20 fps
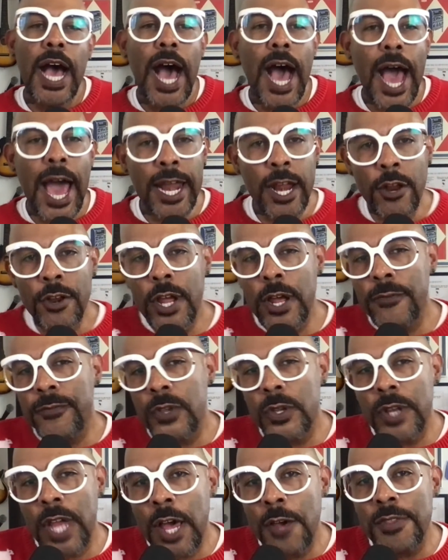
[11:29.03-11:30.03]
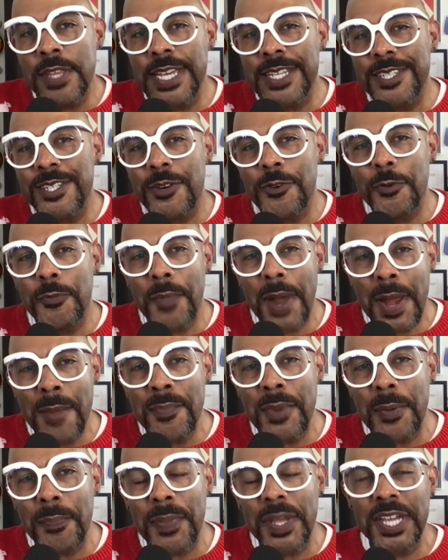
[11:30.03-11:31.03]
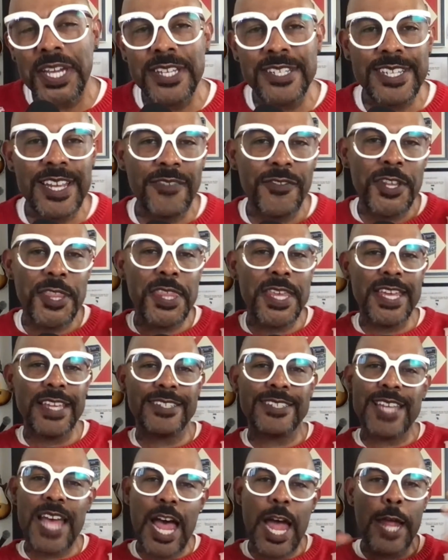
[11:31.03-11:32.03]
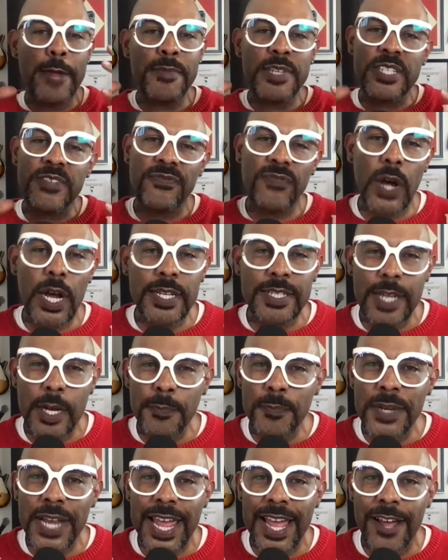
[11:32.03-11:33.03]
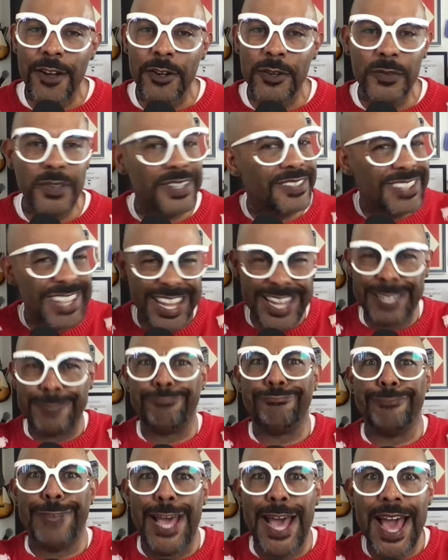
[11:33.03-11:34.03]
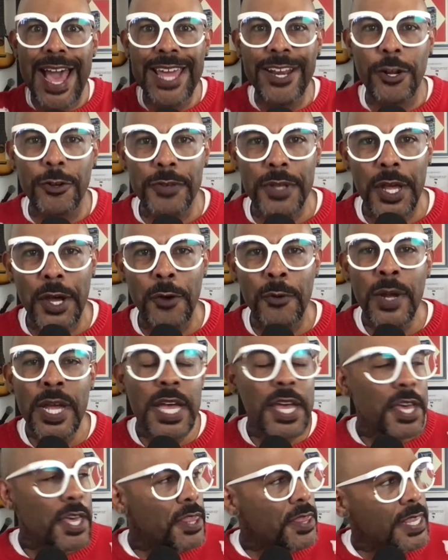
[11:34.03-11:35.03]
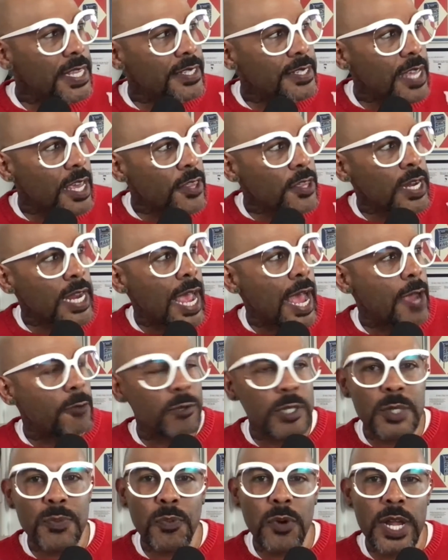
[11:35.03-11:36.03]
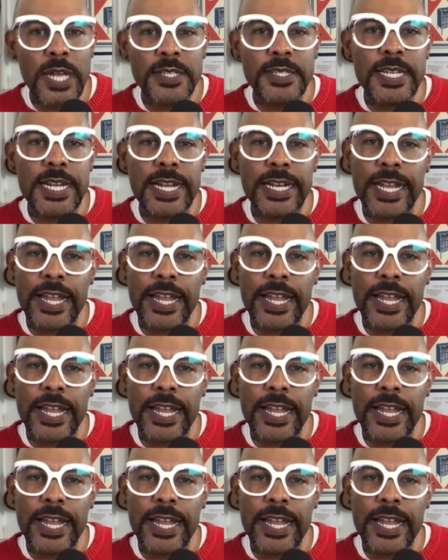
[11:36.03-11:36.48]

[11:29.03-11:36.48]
I don't know if you know this or remember, because time is fucked up now, and I don't know. This other guy was president.